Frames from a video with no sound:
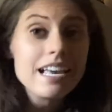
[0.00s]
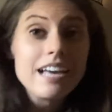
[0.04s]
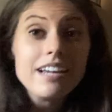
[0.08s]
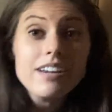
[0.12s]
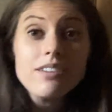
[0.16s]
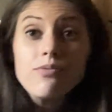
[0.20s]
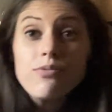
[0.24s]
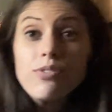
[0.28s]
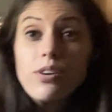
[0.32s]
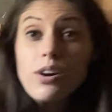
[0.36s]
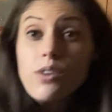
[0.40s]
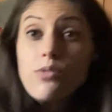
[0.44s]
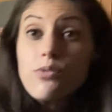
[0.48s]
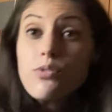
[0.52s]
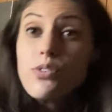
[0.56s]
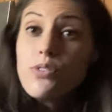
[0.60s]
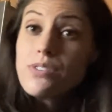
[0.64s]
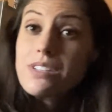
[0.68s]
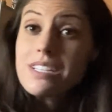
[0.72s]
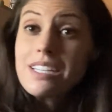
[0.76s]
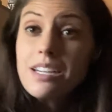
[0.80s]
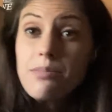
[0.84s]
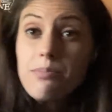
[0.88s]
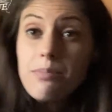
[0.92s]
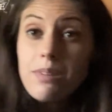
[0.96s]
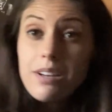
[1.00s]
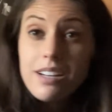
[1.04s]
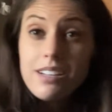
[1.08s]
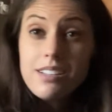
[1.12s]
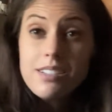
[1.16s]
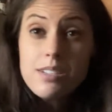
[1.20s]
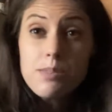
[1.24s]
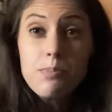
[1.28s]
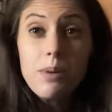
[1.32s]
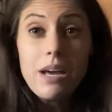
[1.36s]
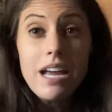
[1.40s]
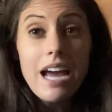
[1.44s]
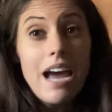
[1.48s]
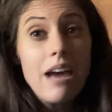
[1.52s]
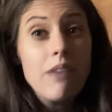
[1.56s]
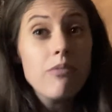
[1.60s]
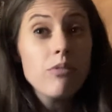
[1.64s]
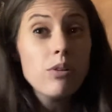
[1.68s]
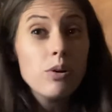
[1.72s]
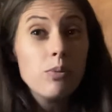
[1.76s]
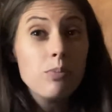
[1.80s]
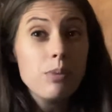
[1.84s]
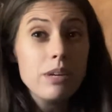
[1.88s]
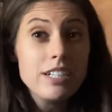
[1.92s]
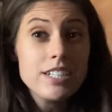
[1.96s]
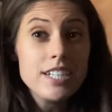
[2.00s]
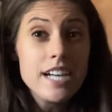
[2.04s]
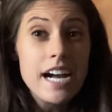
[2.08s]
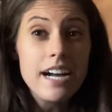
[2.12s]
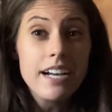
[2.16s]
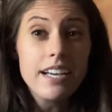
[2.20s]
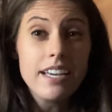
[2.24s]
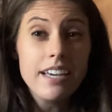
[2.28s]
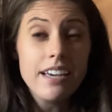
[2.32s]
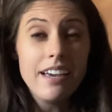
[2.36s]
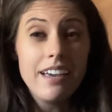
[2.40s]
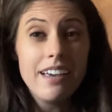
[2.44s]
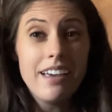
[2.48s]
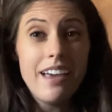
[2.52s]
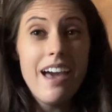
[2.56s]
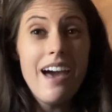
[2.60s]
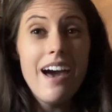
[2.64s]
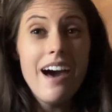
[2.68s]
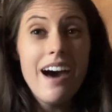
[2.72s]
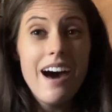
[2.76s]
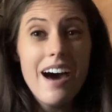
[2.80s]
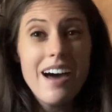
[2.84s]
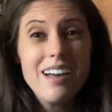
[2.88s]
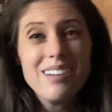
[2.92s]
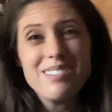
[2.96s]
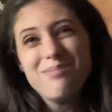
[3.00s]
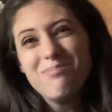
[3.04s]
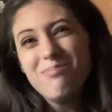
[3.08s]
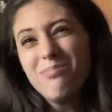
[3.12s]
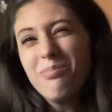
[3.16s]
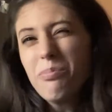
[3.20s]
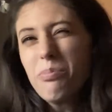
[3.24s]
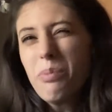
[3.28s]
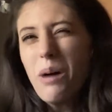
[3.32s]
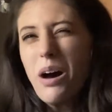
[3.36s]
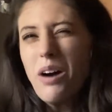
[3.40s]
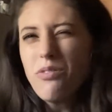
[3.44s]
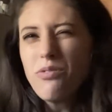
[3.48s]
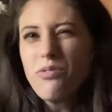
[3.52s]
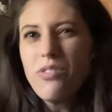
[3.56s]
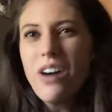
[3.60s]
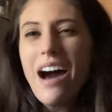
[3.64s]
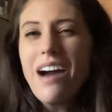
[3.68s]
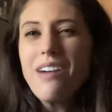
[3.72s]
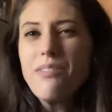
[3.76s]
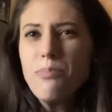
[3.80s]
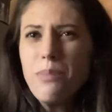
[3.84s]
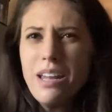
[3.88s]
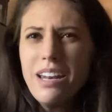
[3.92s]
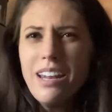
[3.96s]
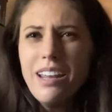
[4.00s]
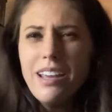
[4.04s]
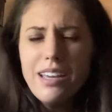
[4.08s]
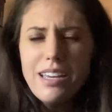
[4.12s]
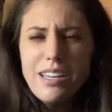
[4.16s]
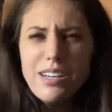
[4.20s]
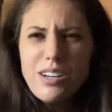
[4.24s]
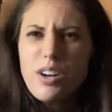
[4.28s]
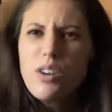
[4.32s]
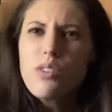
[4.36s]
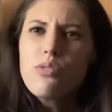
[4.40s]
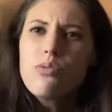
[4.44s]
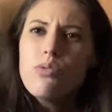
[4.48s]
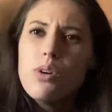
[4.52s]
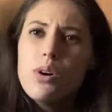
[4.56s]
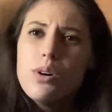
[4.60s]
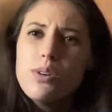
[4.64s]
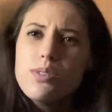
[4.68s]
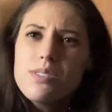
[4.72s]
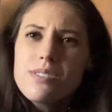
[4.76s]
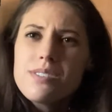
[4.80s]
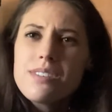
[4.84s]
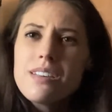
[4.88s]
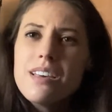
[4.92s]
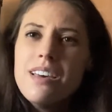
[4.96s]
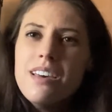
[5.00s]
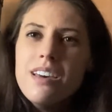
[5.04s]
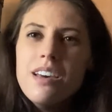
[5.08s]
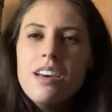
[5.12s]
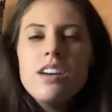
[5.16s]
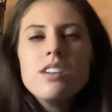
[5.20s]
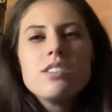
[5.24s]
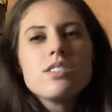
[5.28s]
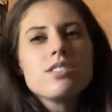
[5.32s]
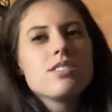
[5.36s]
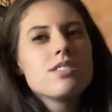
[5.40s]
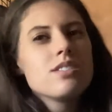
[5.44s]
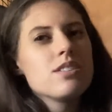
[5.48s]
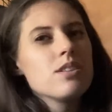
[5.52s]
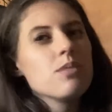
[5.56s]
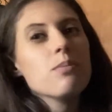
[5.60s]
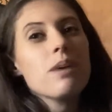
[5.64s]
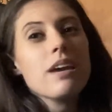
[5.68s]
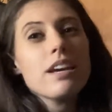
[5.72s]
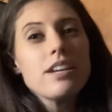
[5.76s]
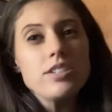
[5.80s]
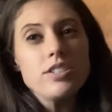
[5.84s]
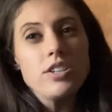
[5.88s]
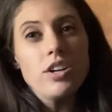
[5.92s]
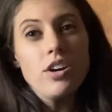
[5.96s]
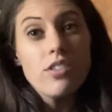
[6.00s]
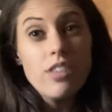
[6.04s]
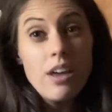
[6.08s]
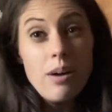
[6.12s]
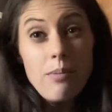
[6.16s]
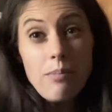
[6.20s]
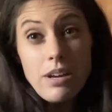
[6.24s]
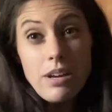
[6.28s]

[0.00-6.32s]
it for 15 minutes, but I will be checking at about 5-minute intervals just to make sure that my